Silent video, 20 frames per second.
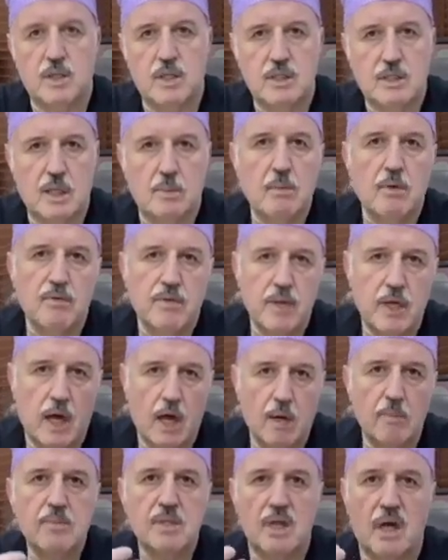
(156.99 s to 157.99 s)
Some of the
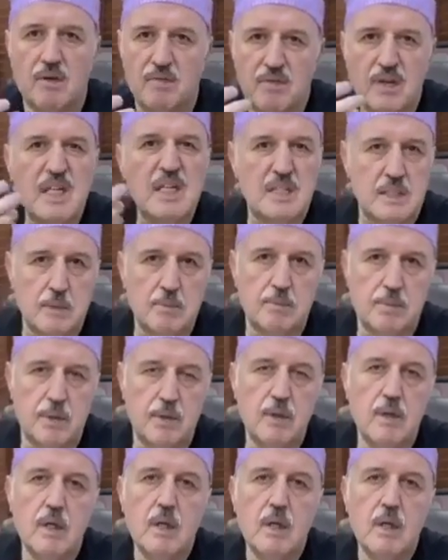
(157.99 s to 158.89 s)
humps are very simple.